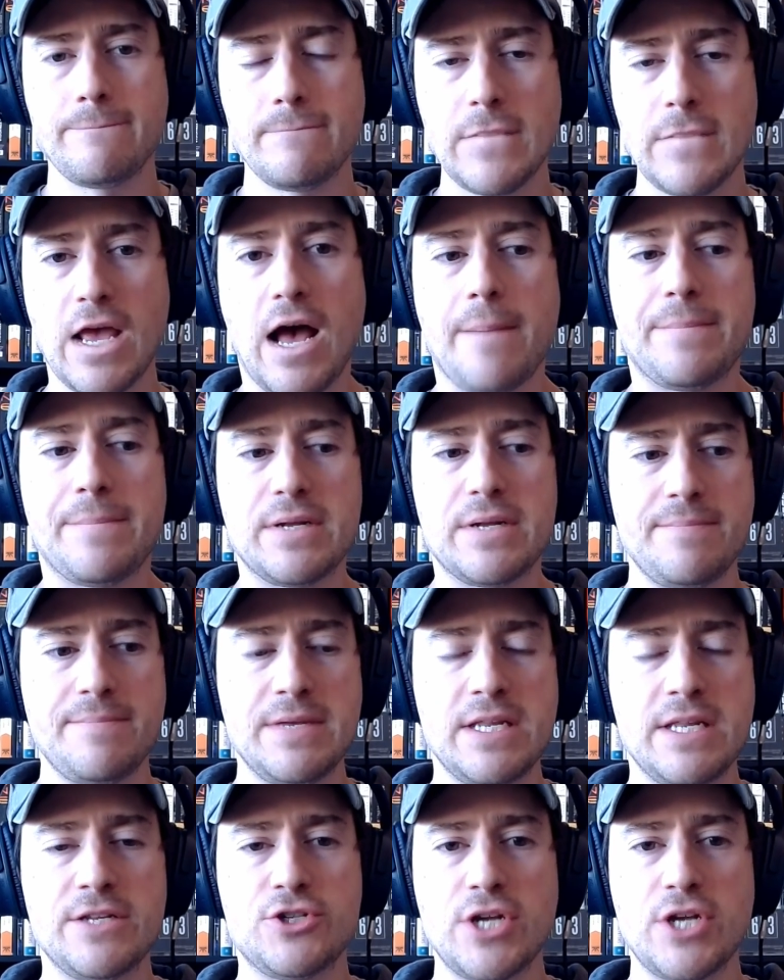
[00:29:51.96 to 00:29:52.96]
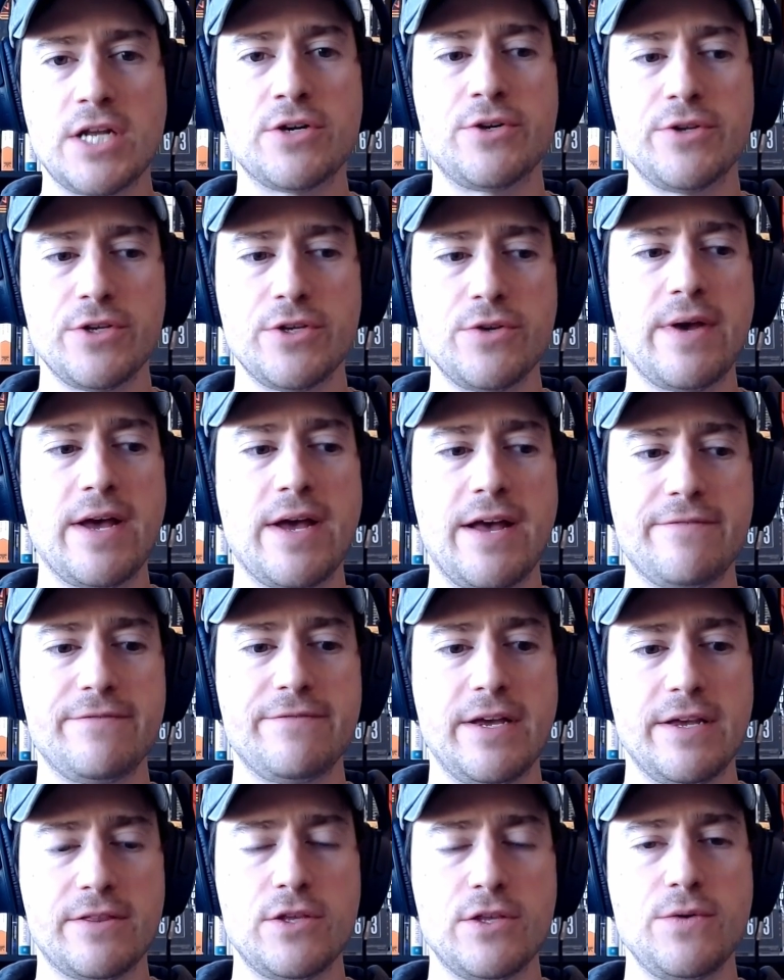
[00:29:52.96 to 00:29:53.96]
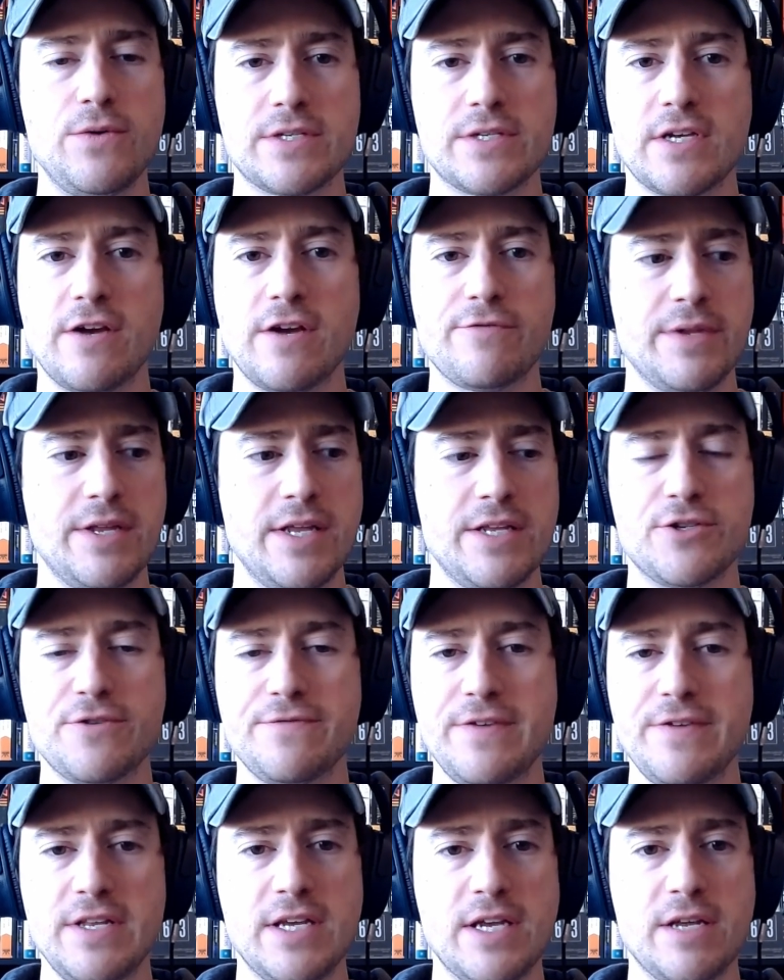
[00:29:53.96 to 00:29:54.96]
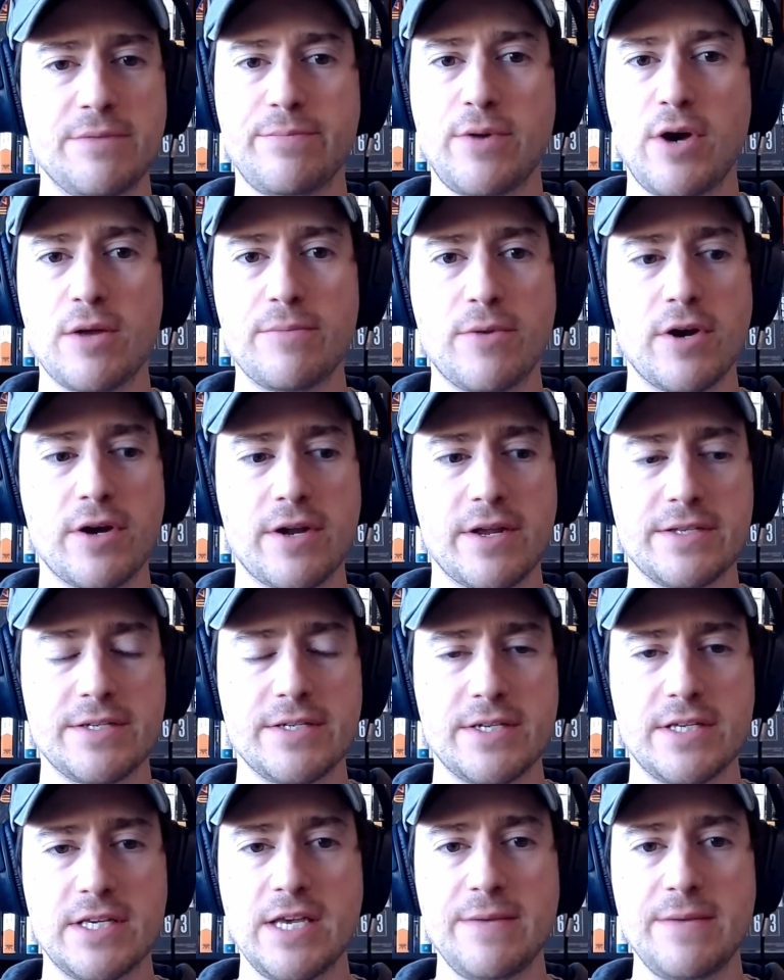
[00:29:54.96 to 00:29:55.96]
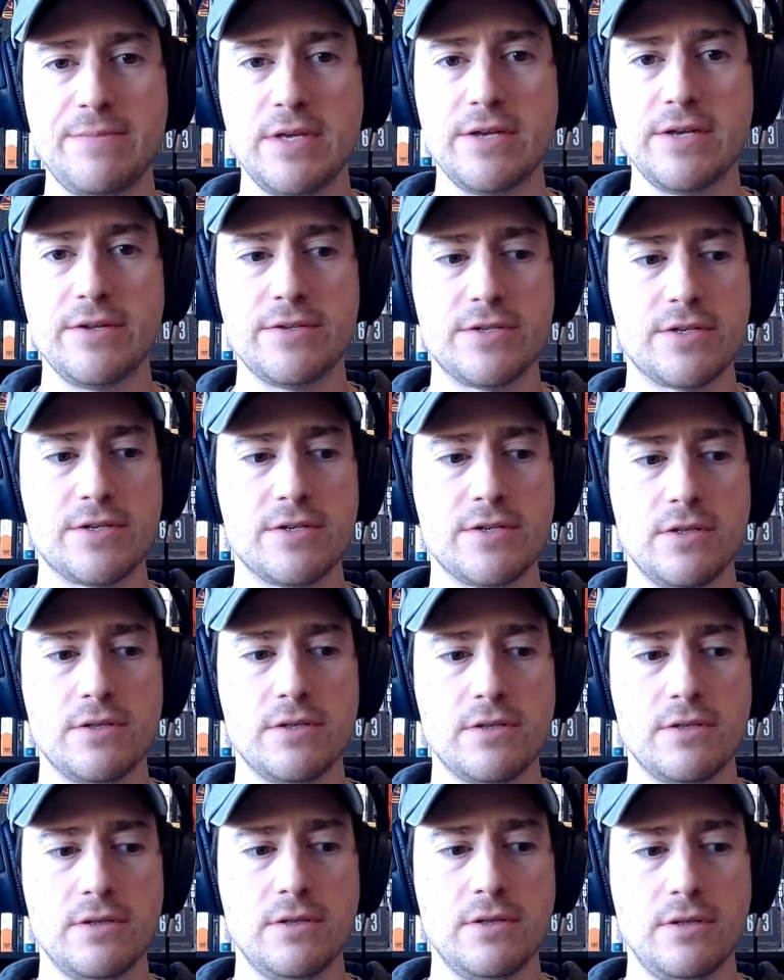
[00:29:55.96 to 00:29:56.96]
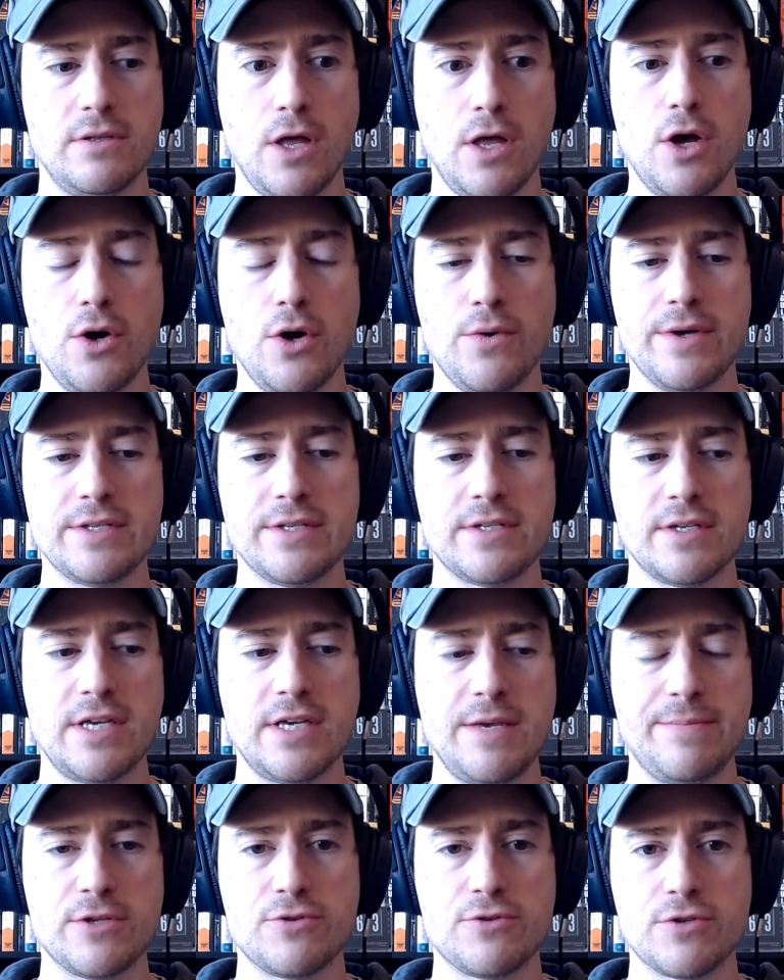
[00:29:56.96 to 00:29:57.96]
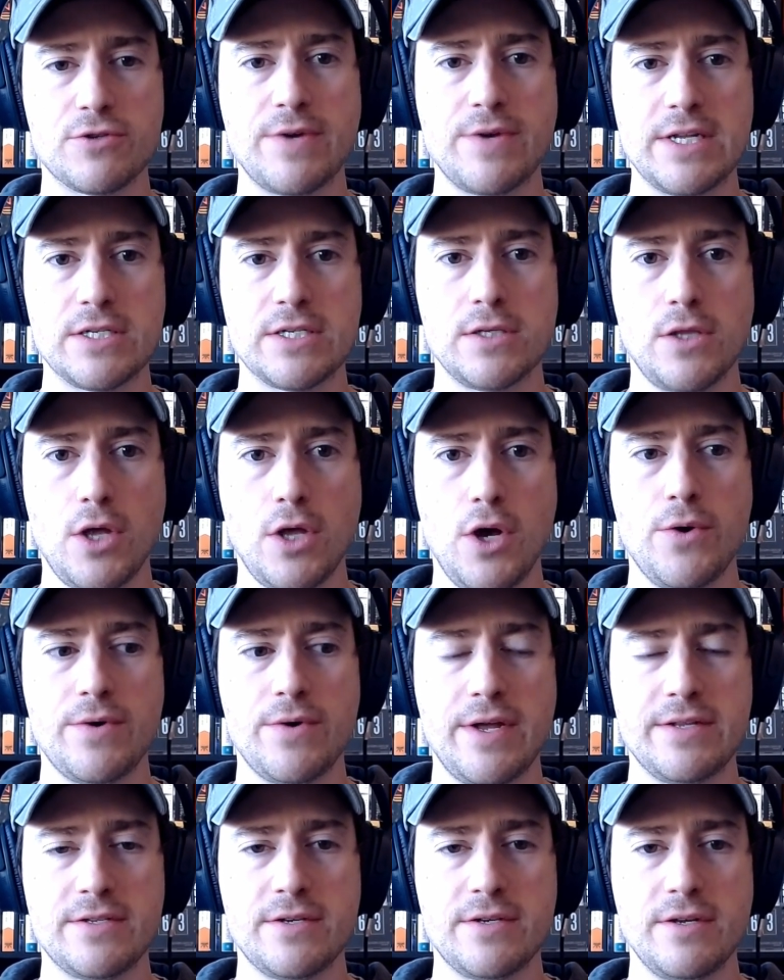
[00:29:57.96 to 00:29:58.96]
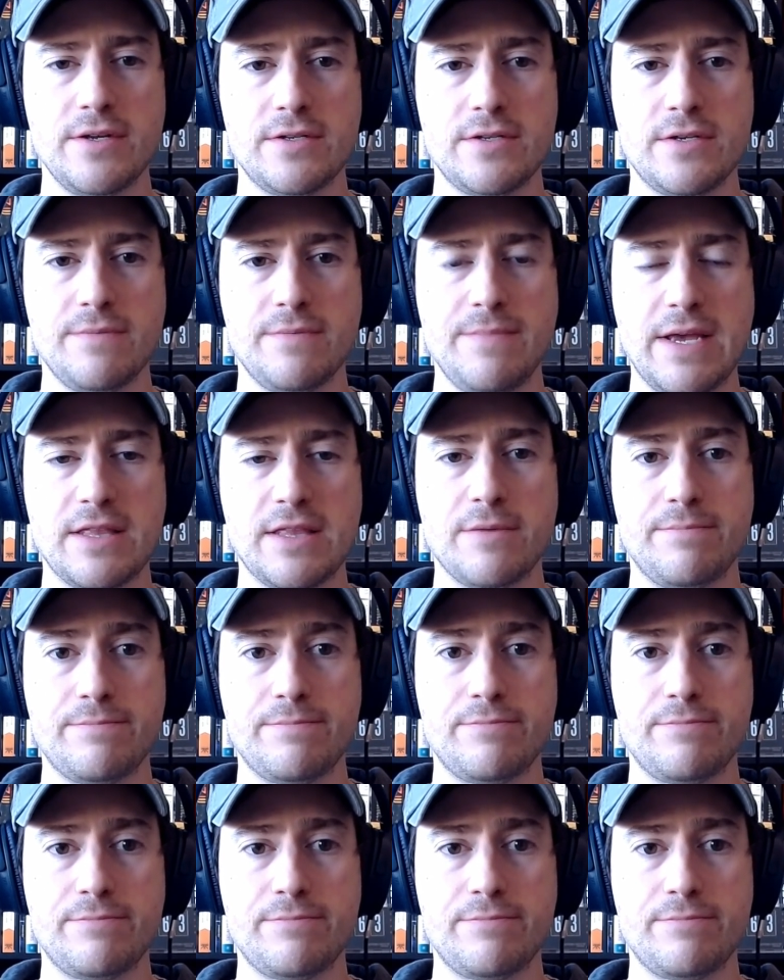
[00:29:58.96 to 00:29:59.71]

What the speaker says: yeah, but I mean, in general, you have like the U.S. government intervening in bond markets to keep yields low and to keep interest rates low and to make the